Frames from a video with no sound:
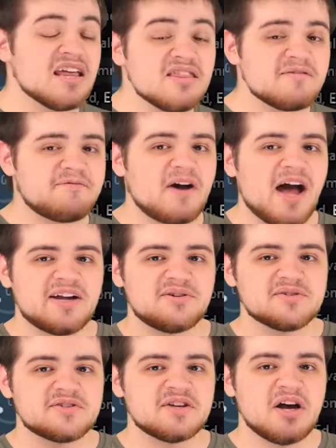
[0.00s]
In the
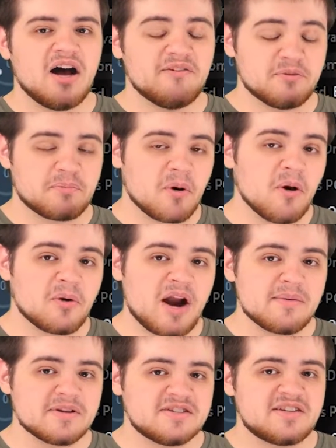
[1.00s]
files of the
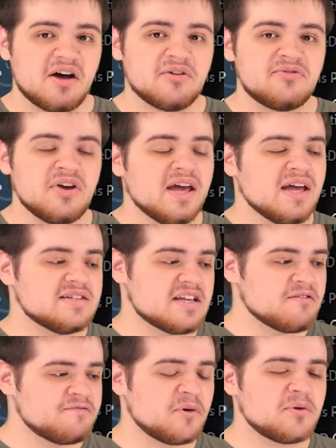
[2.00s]
program itself is
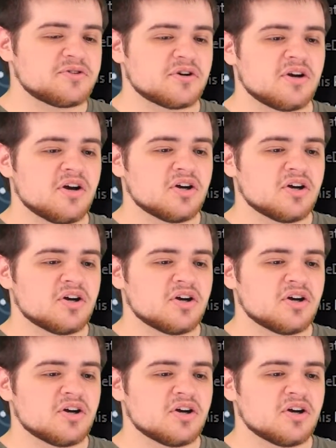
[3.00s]
a folder